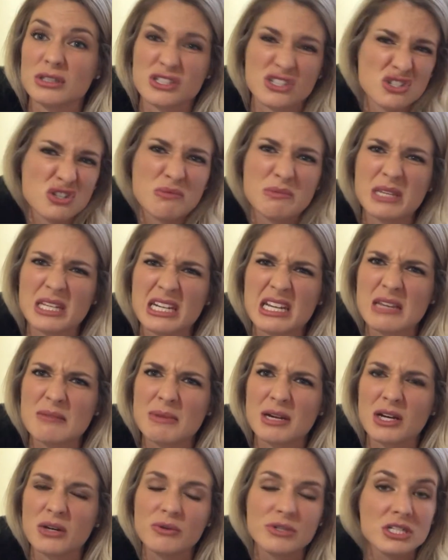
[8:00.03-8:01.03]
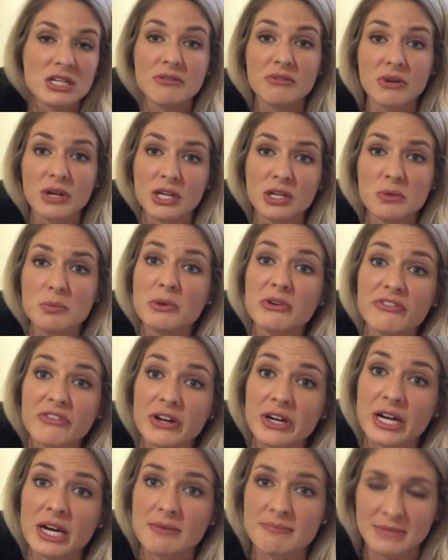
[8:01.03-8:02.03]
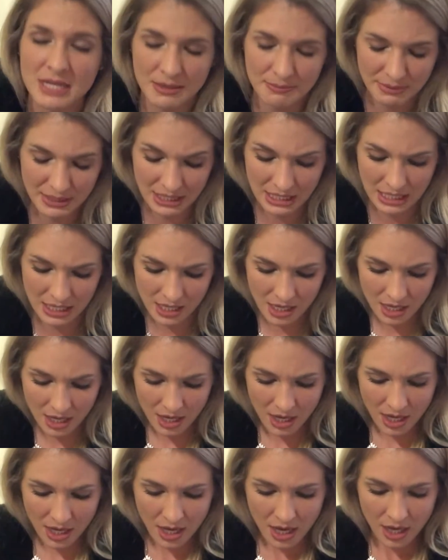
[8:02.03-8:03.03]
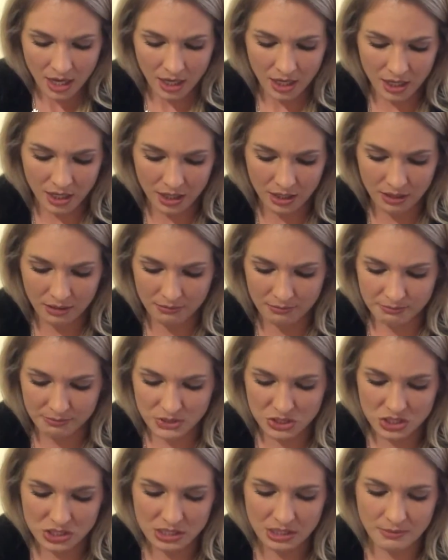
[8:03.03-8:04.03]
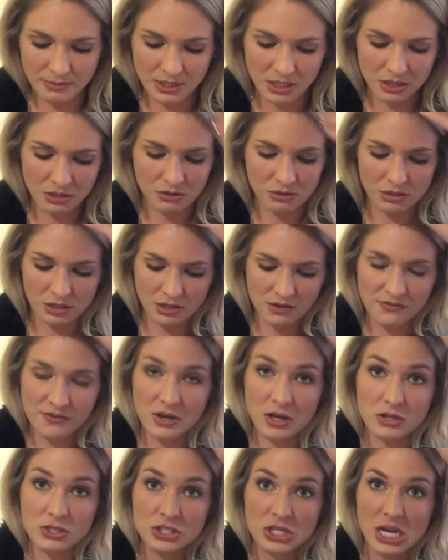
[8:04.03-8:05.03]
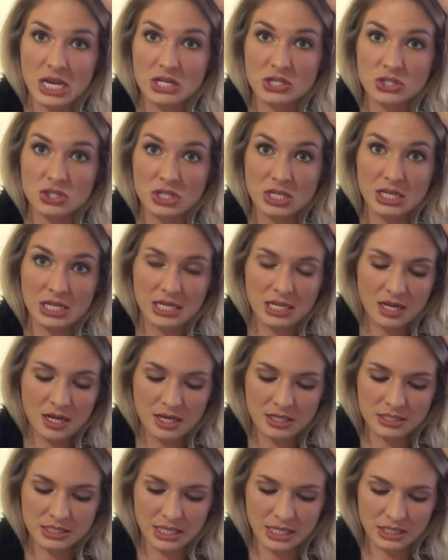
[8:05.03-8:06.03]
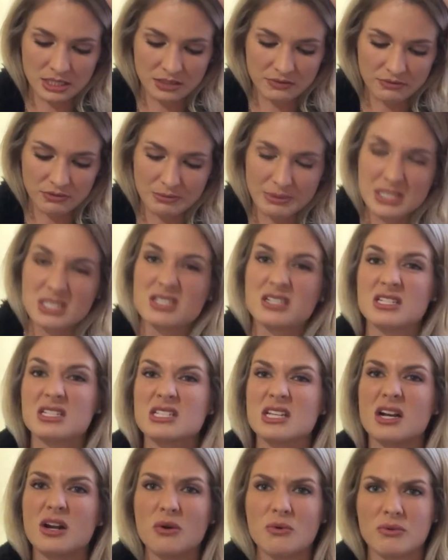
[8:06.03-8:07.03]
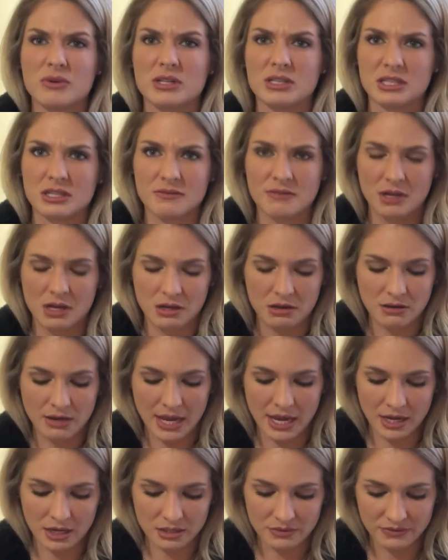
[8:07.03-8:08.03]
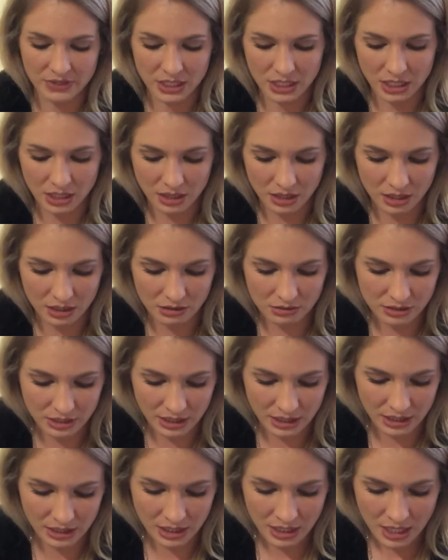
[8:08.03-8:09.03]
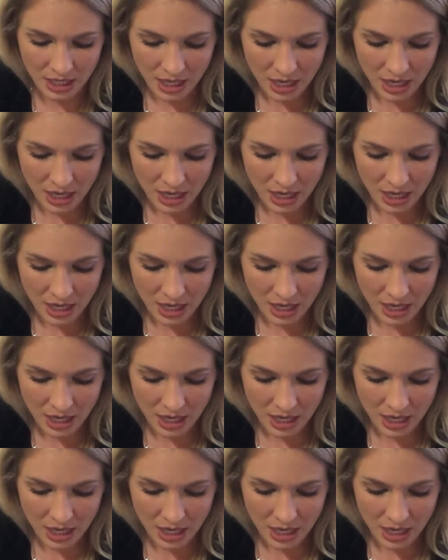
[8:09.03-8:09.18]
or shoot me an email, whichever way you prefer. I'm not picky. But just let me know if y'all change any contact information, because I don't want to leave y'all out of anything, okay?